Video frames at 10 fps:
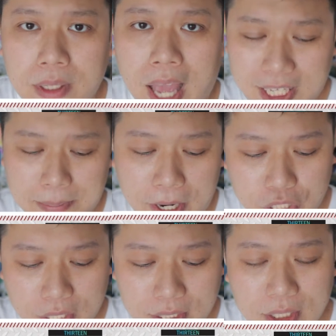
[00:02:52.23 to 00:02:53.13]

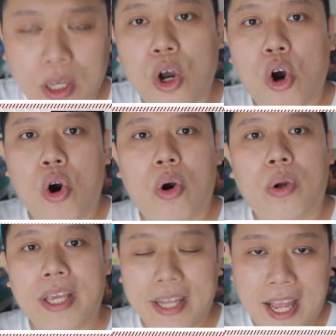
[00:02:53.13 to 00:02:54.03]
expansions
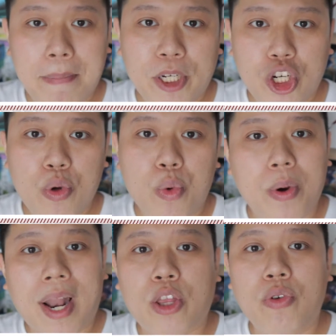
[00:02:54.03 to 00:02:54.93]
in ABG, we
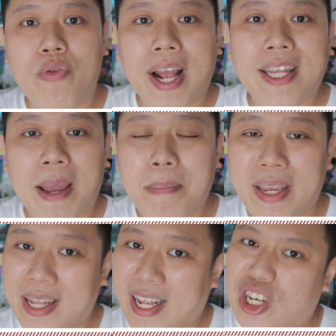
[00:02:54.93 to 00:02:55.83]
would like to rank them
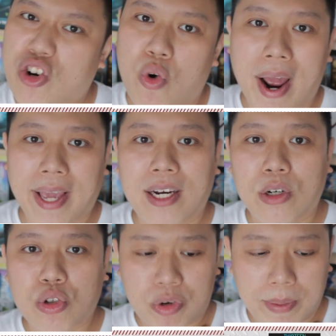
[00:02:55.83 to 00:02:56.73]
in a
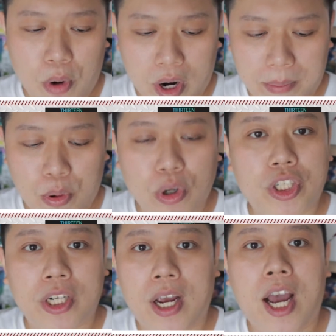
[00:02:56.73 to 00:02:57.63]
triangle 3-prong
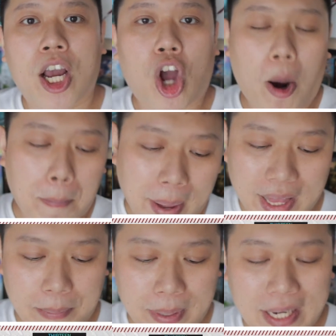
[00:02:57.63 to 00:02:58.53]
approach:
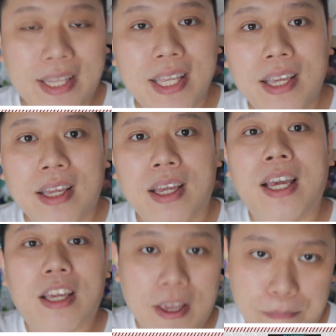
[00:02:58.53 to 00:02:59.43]
compatibility,
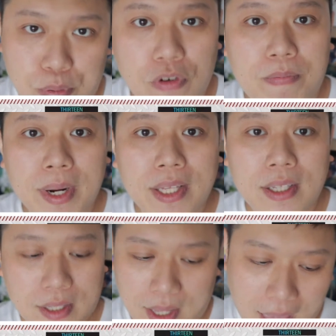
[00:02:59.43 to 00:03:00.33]

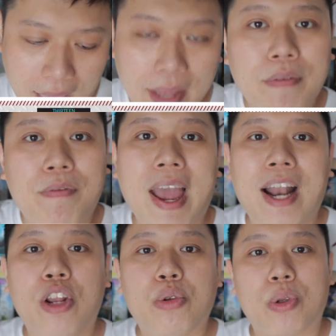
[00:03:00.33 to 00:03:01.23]
improvement, and
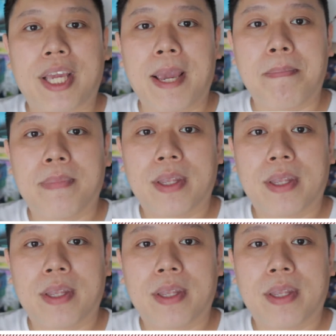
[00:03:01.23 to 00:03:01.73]
value to the game.